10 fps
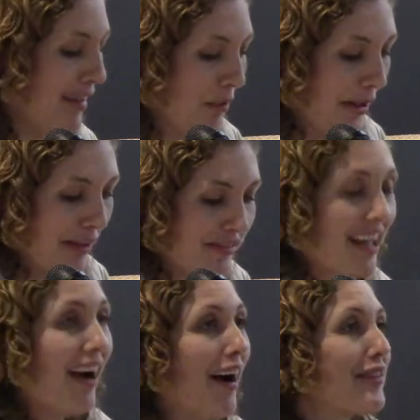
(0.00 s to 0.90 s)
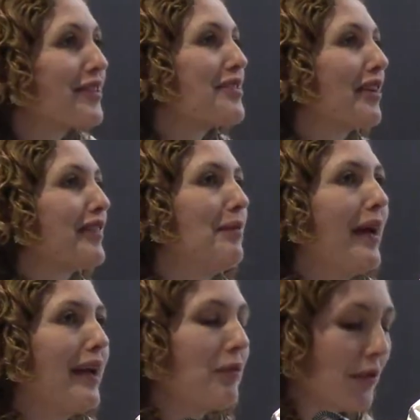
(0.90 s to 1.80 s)
one of the authors of the
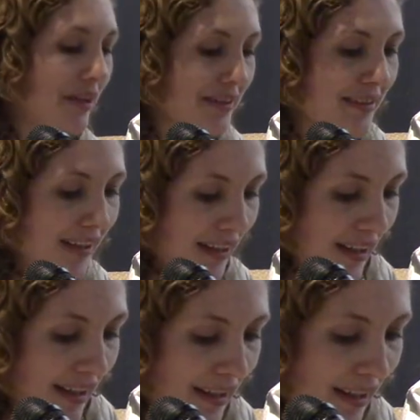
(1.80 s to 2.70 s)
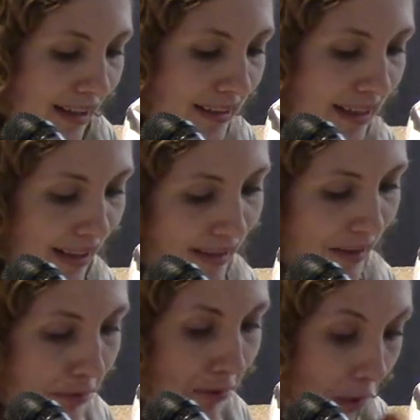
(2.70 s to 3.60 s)
main works
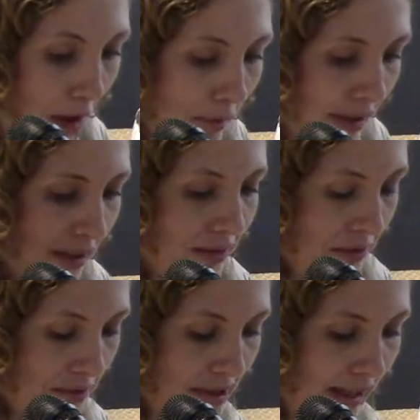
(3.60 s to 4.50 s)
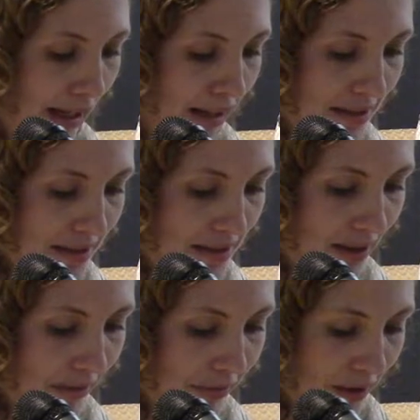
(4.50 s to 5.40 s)
that inform those analyses
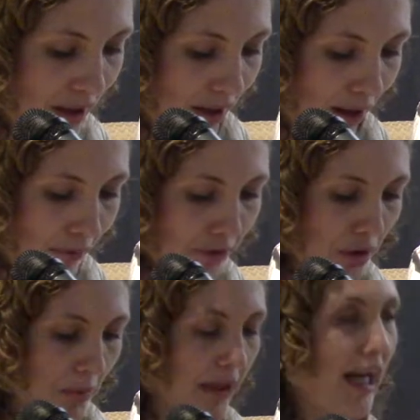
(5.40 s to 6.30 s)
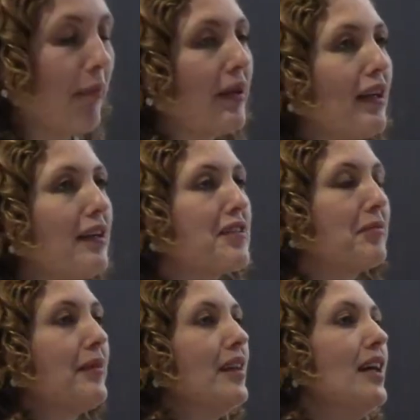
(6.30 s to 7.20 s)
of global
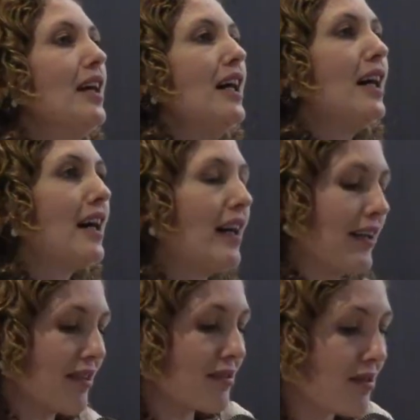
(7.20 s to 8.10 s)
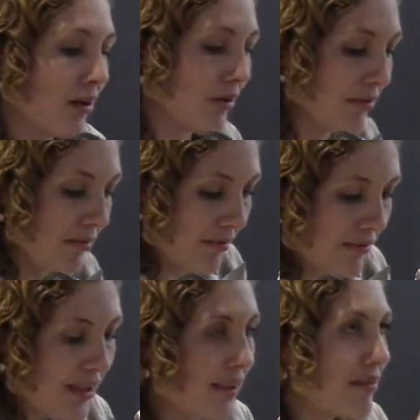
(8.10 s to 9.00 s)
capitalism. So
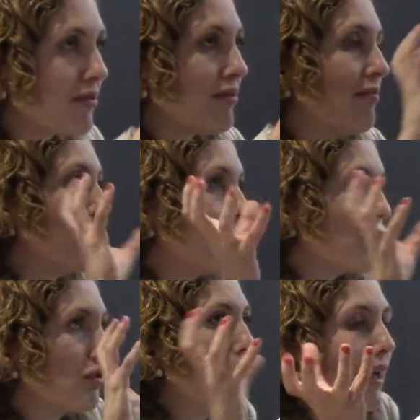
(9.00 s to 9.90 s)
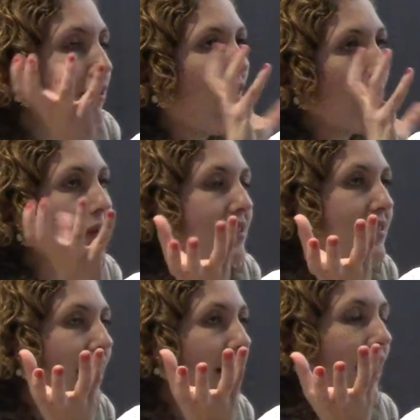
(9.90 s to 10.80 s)
the two main topics
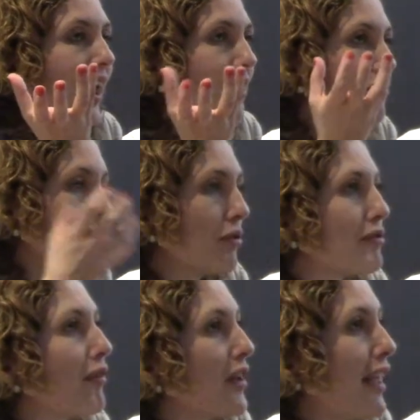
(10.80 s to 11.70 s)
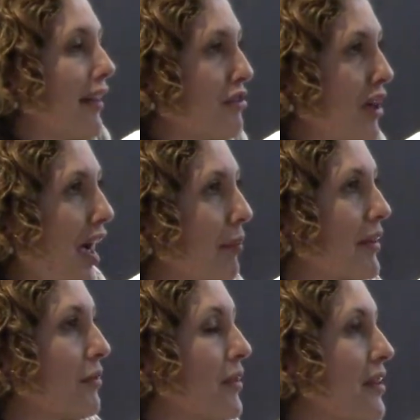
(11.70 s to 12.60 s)
that I chose for that
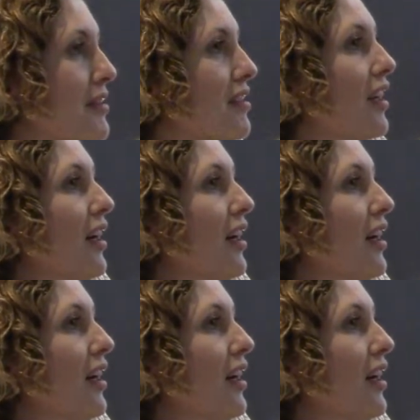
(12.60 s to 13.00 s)
chapter was